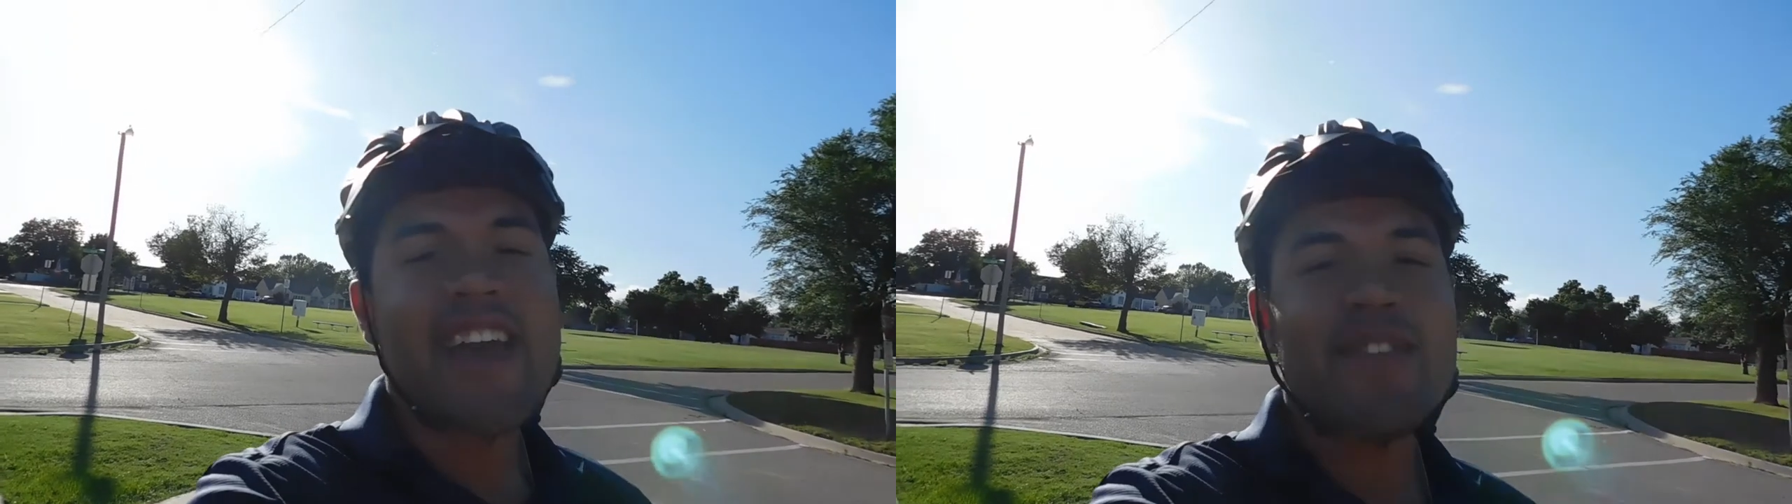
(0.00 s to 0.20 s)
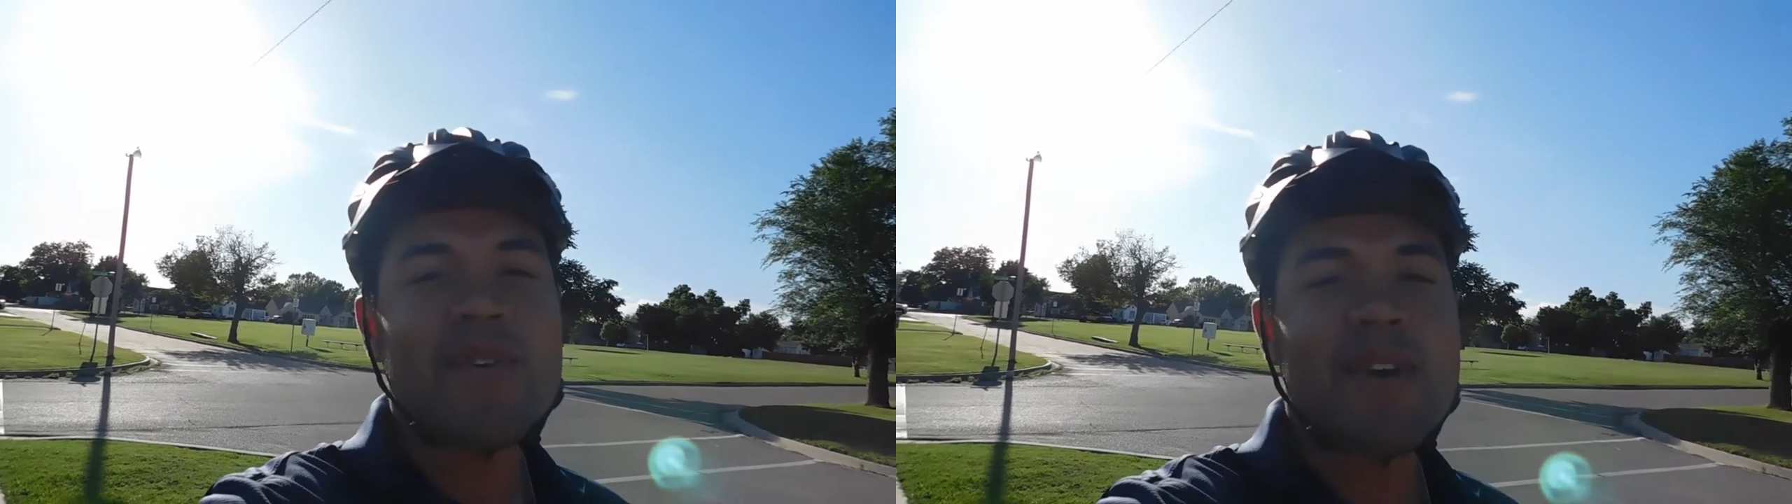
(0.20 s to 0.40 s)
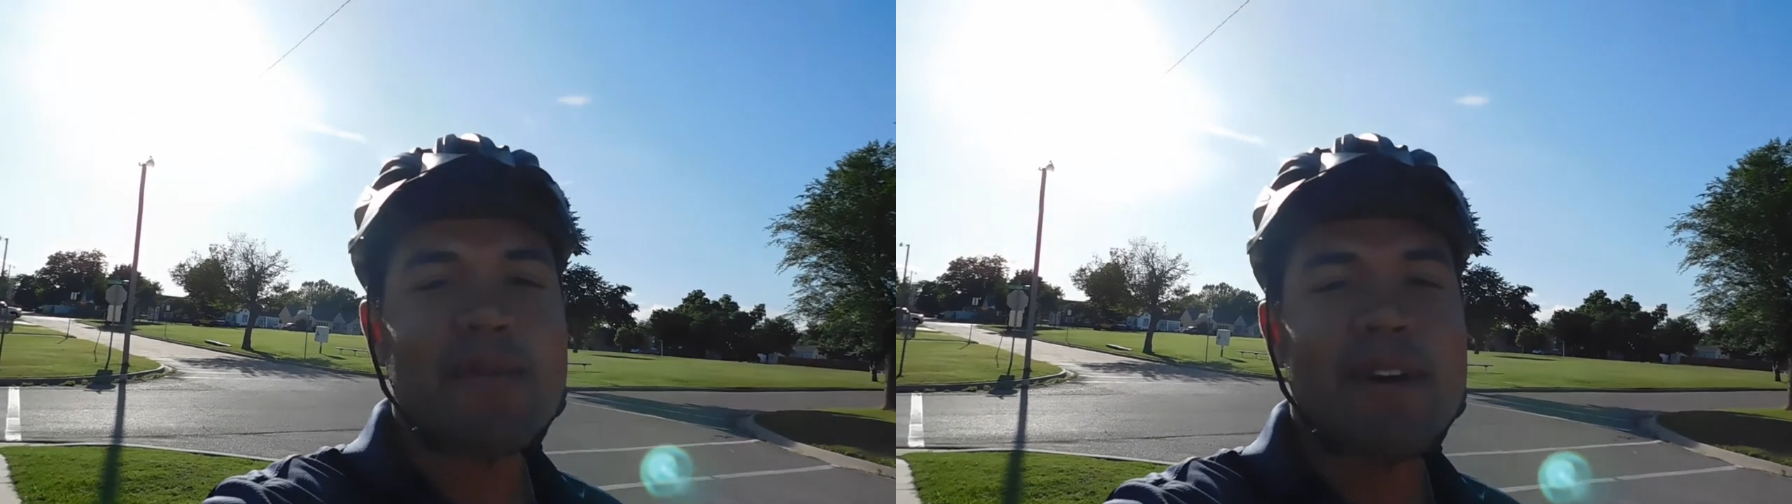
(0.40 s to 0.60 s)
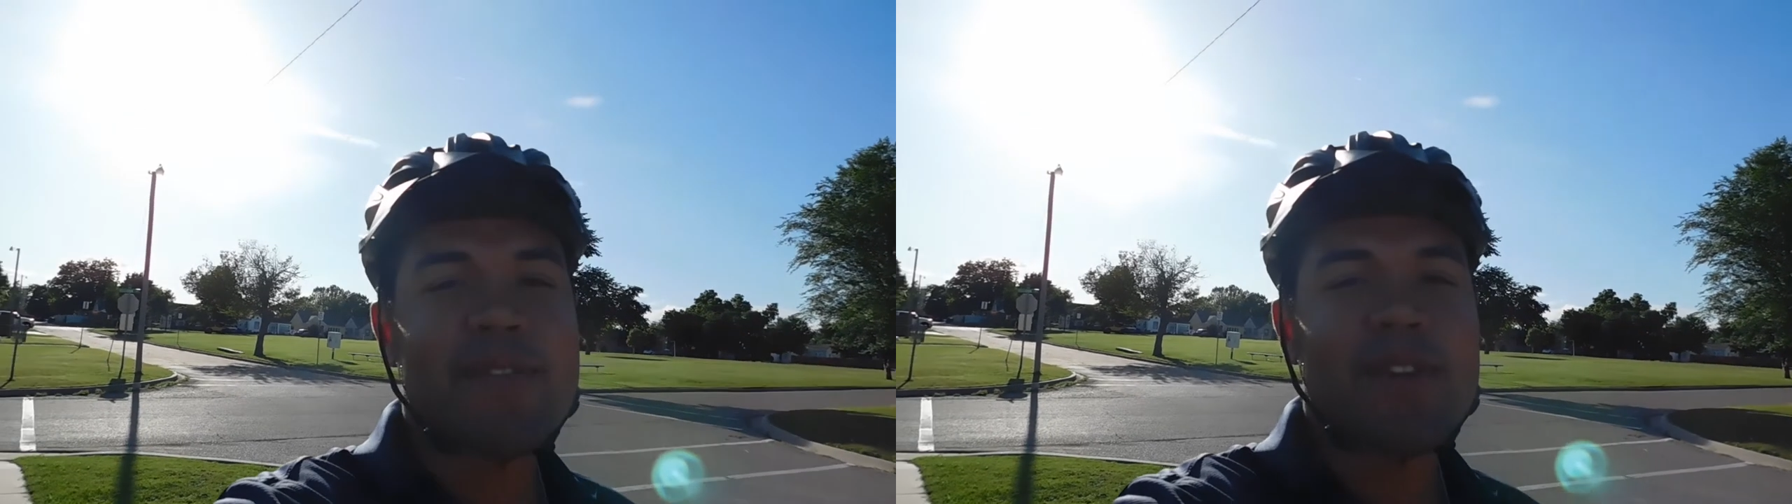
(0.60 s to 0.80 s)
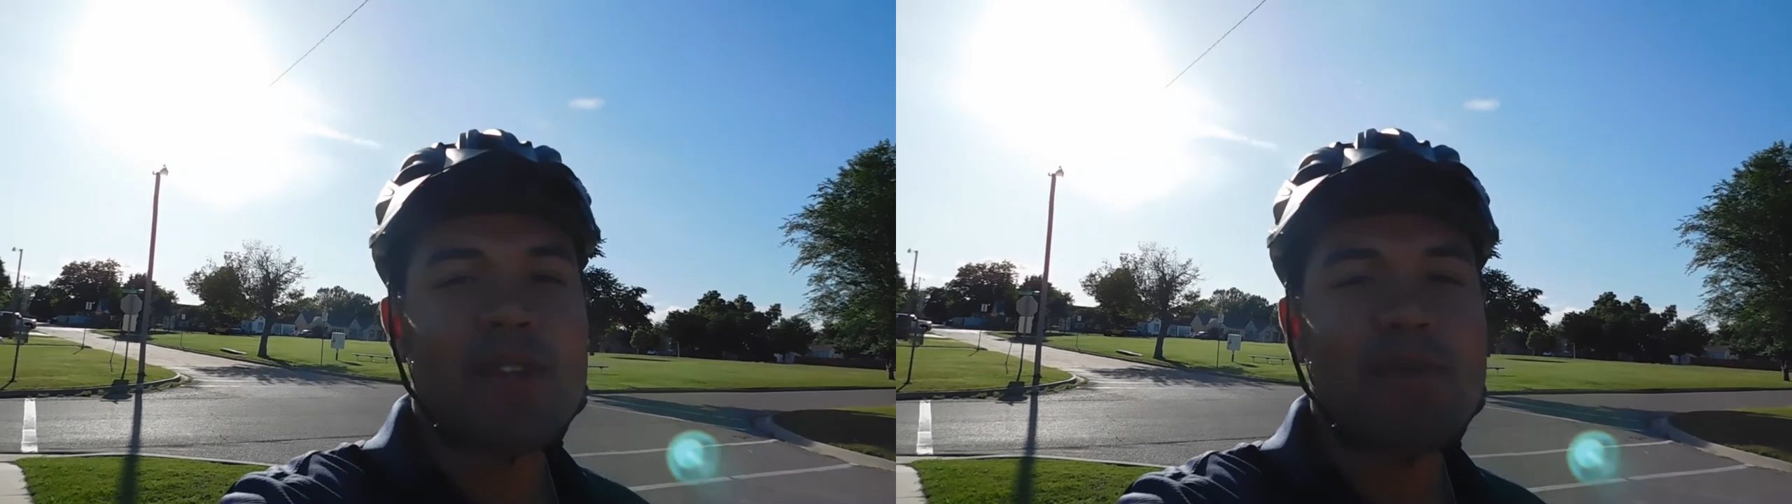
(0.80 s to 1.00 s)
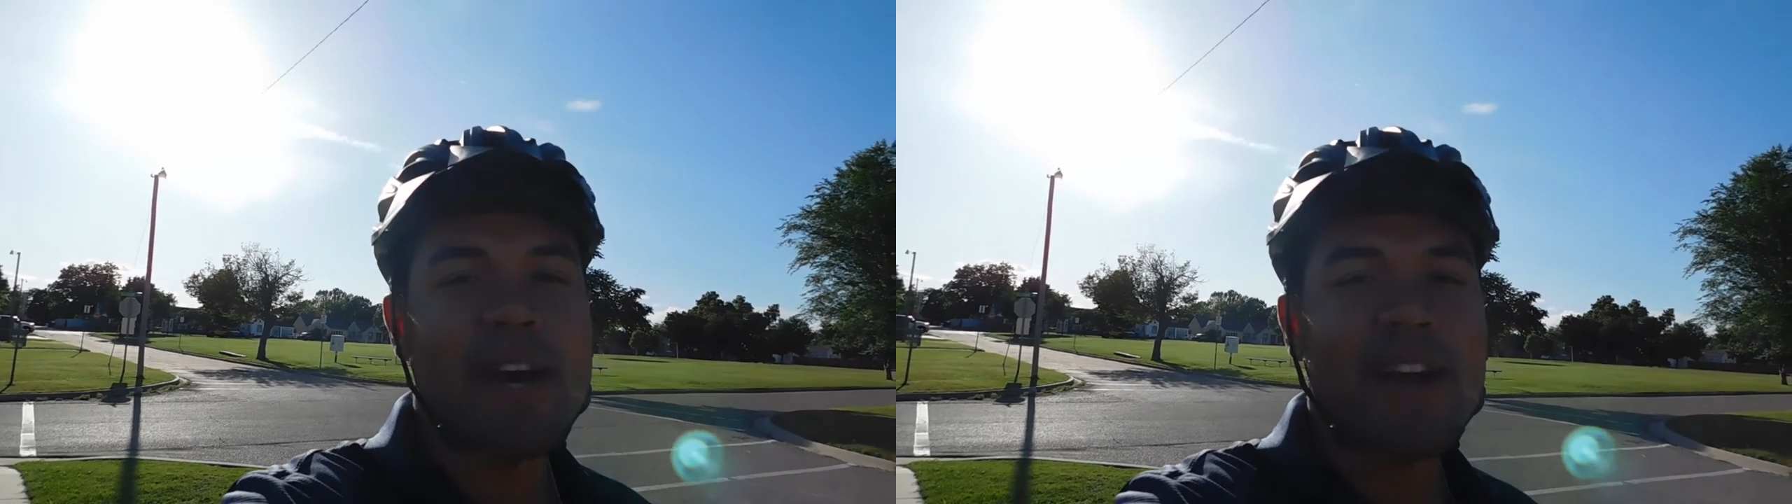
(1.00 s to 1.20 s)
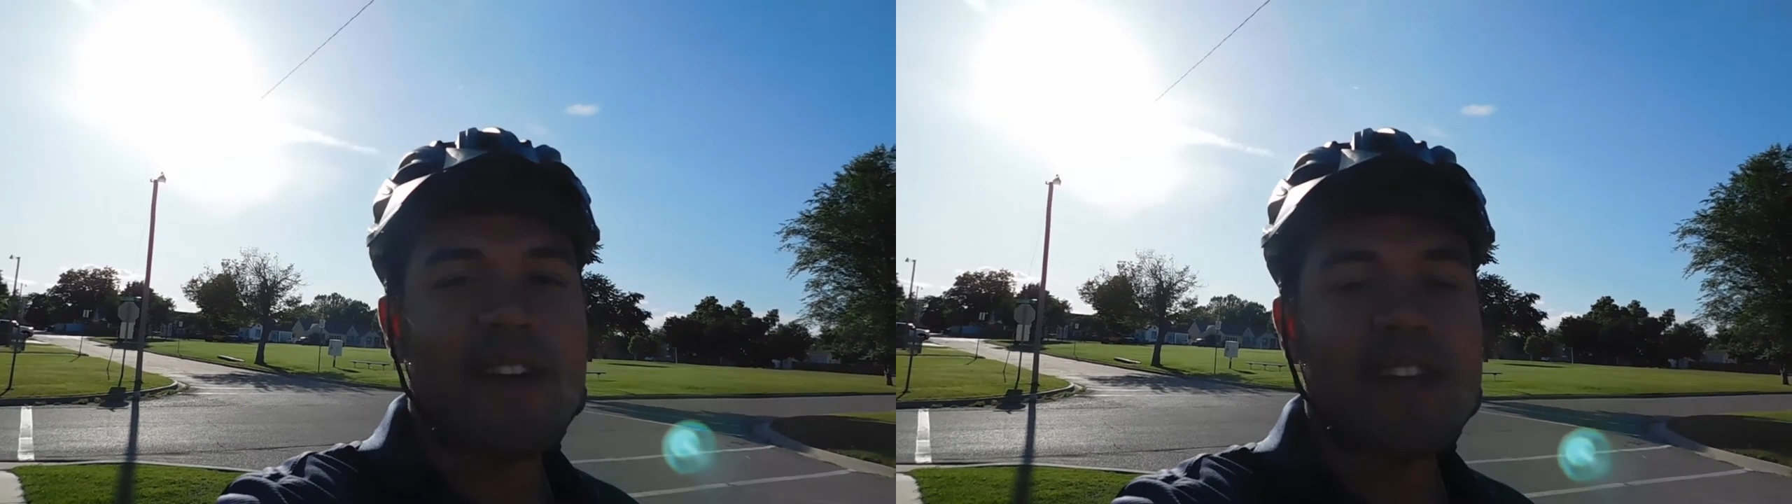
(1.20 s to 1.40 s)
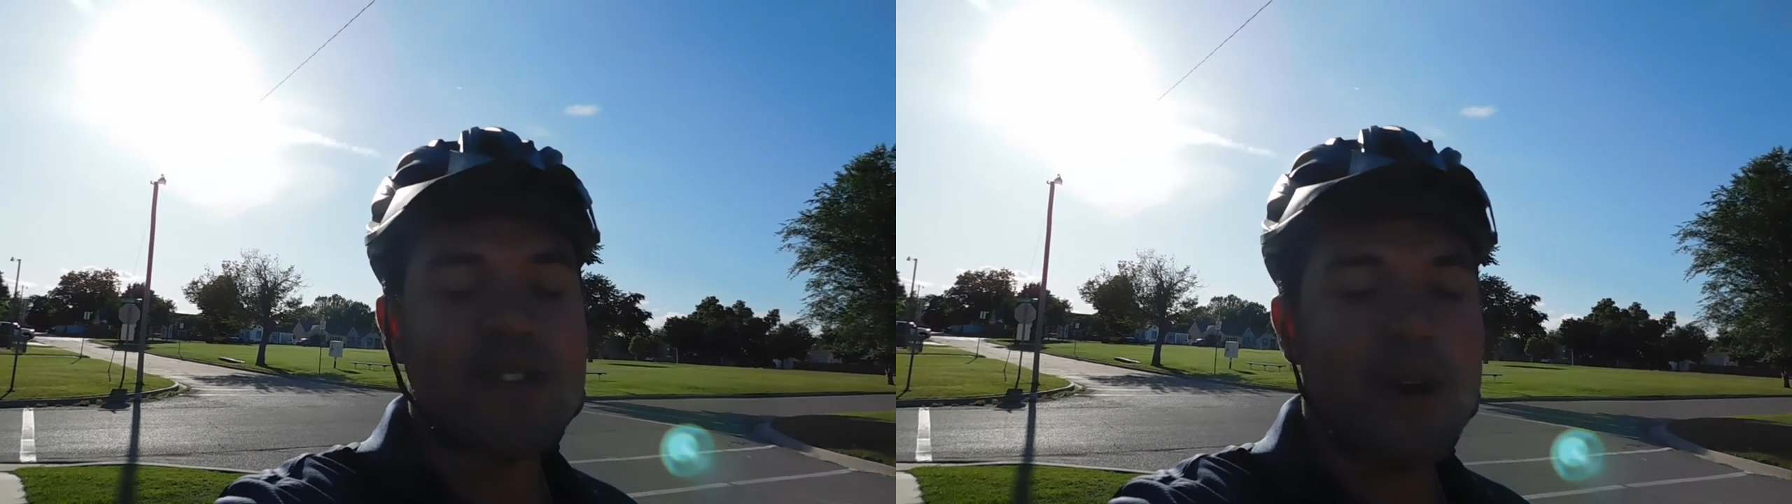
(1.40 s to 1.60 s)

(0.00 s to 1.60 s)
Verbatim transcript: everyone, I'm out for a little bike ride.